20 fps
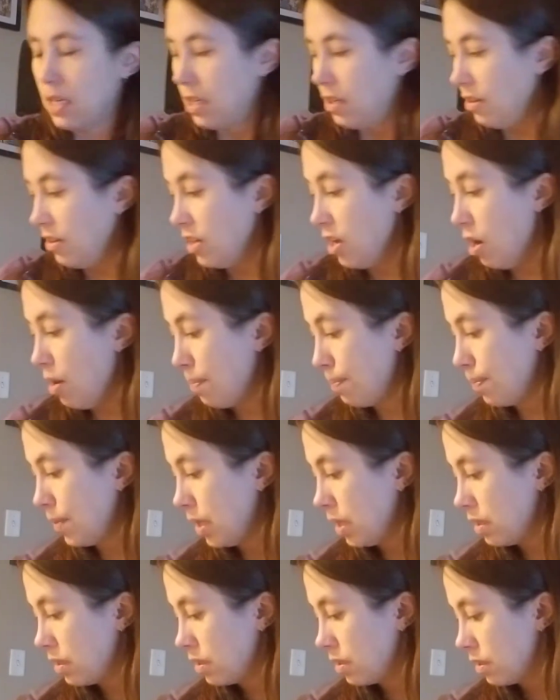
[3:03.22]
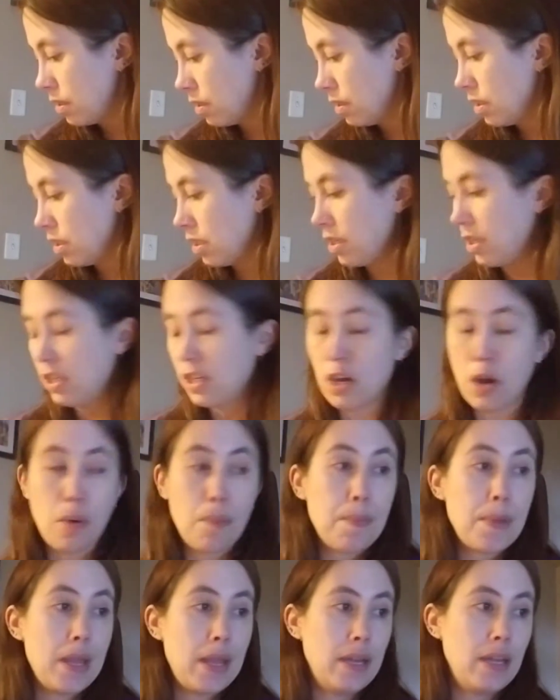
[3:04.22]
yum,
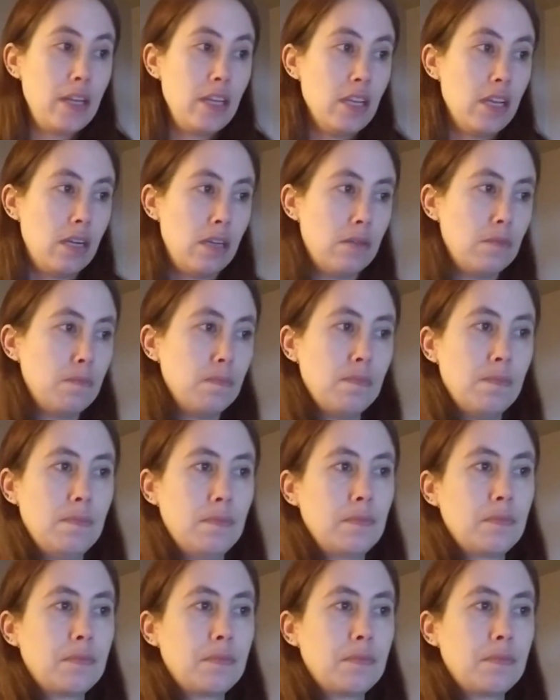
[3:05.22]
yum, and yum.